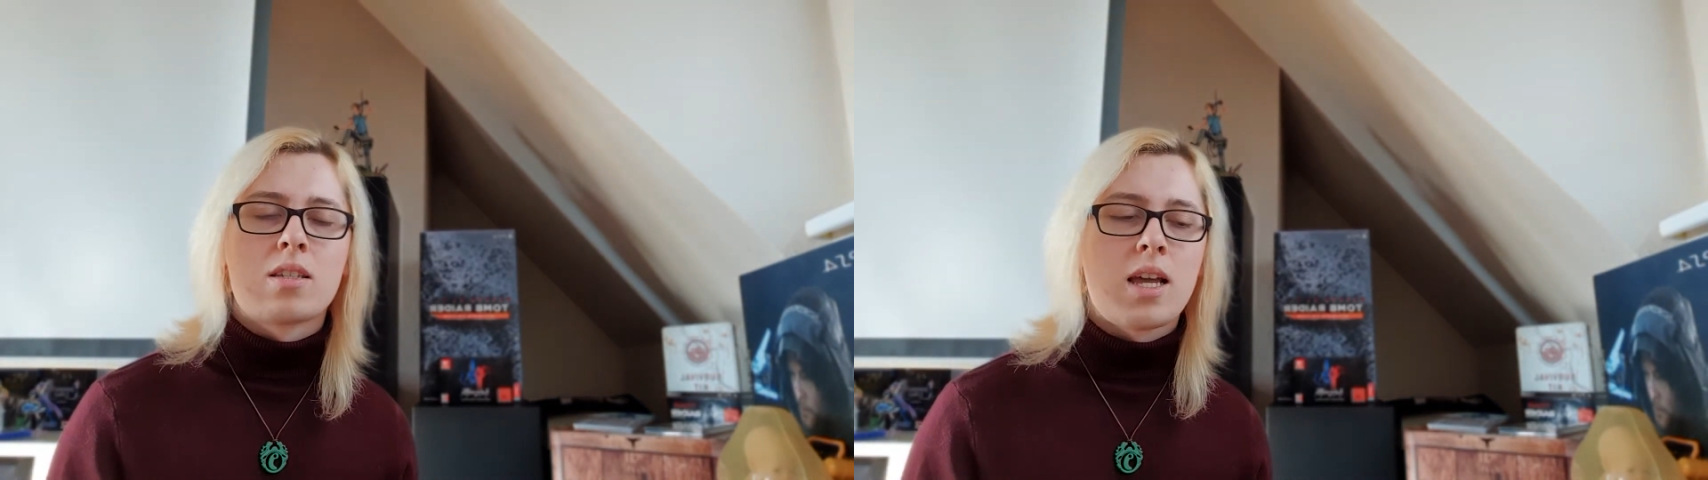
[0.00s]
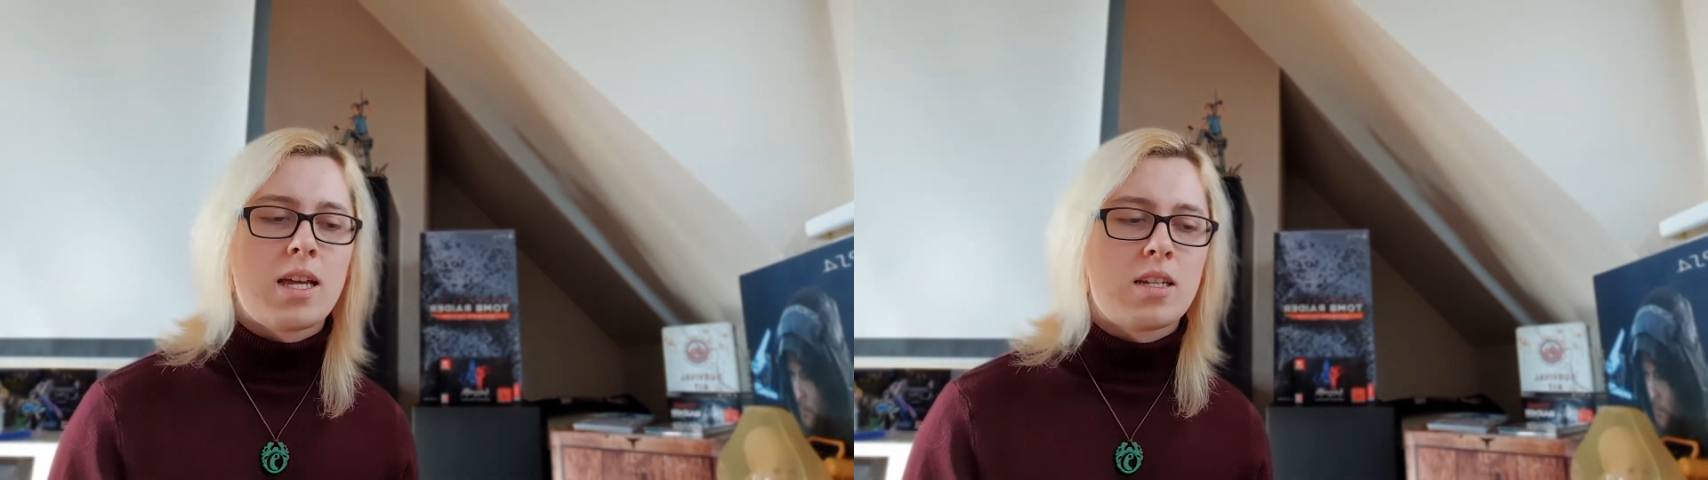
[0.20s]

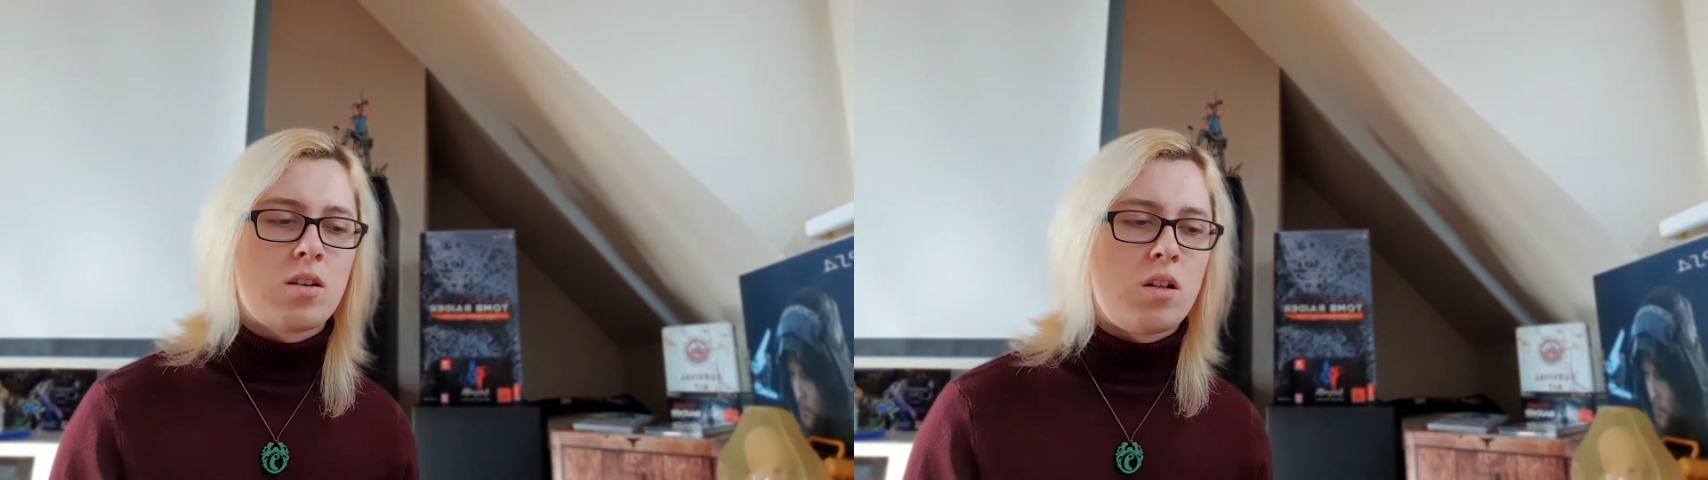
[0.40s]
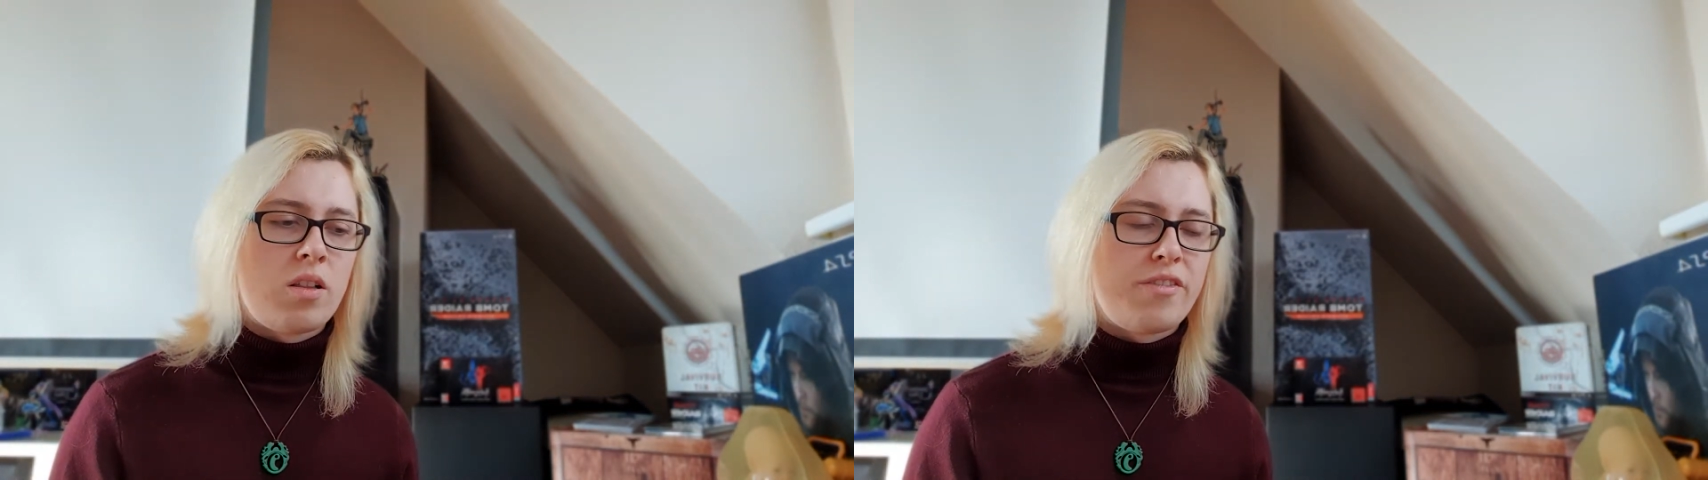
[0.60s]
and
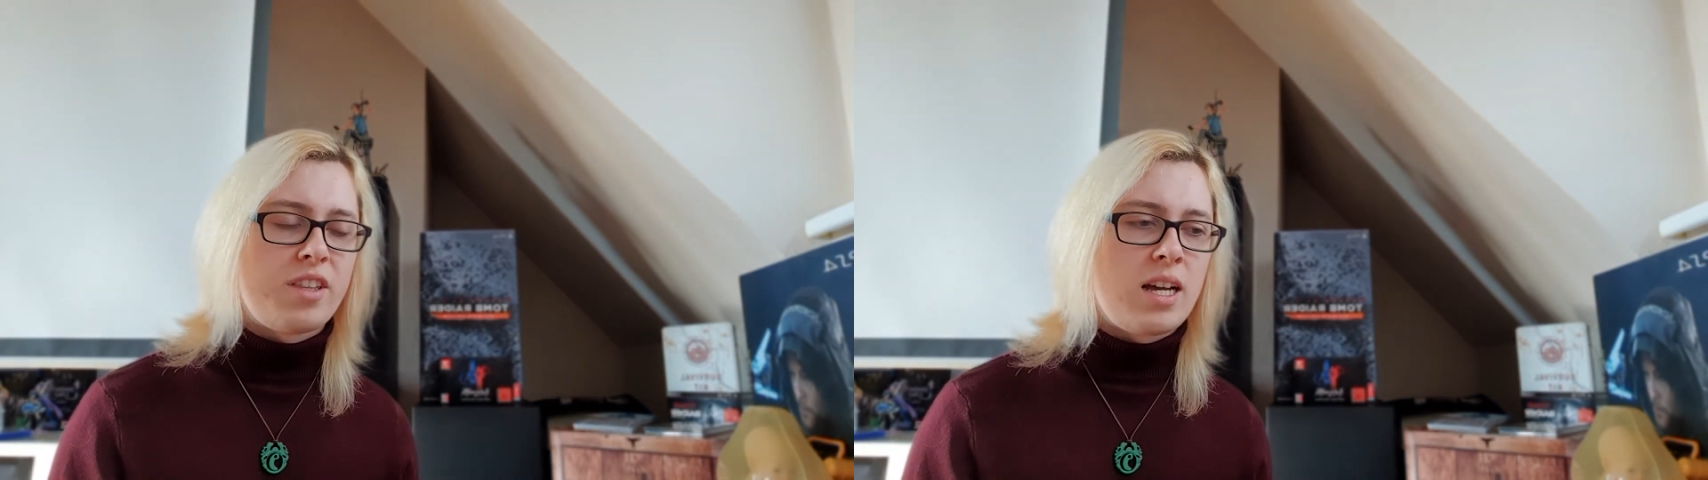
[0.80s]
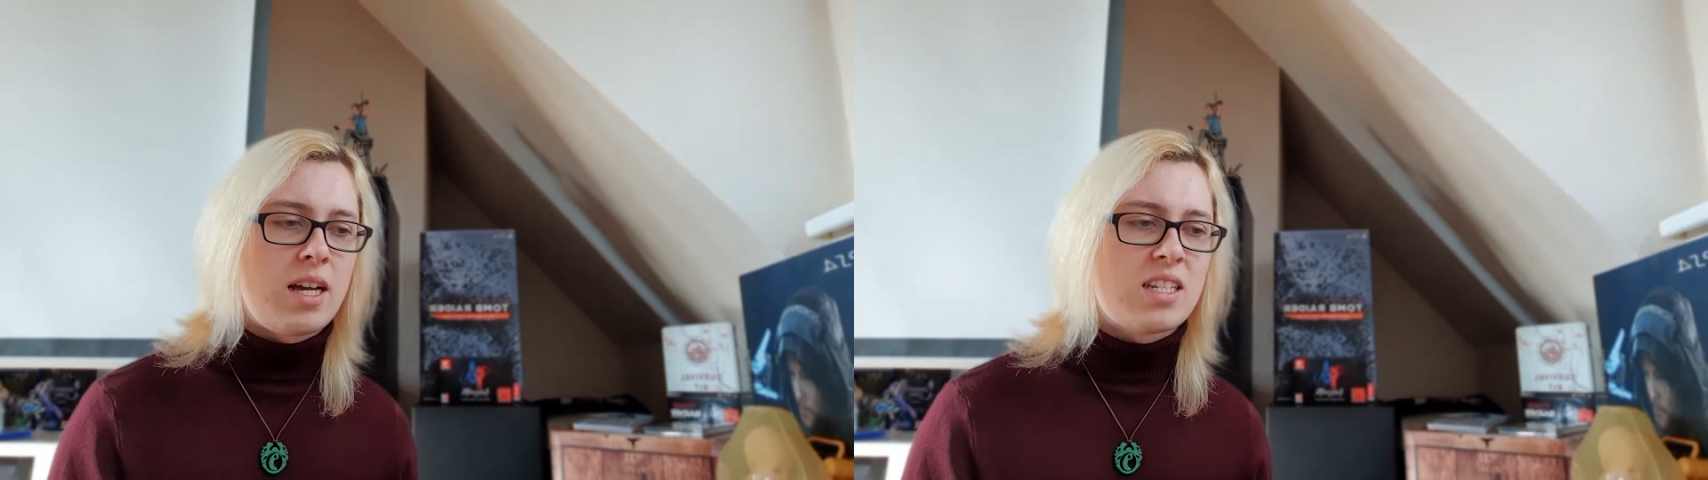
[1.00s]
all of
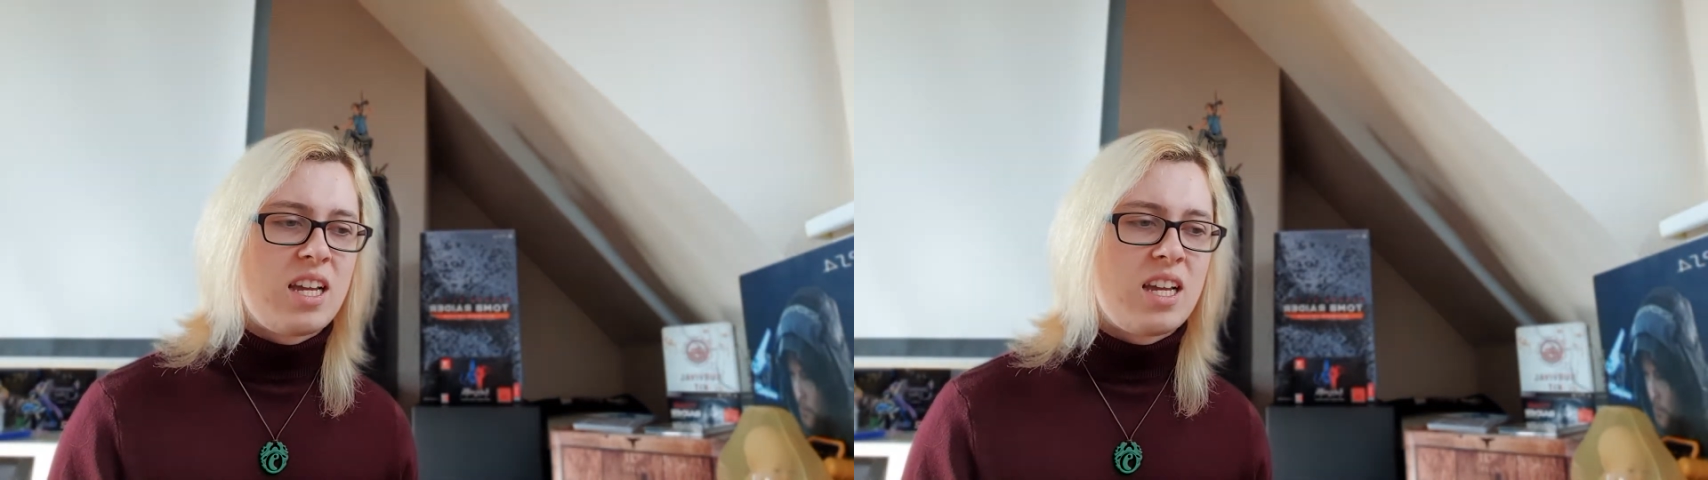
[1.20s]
that.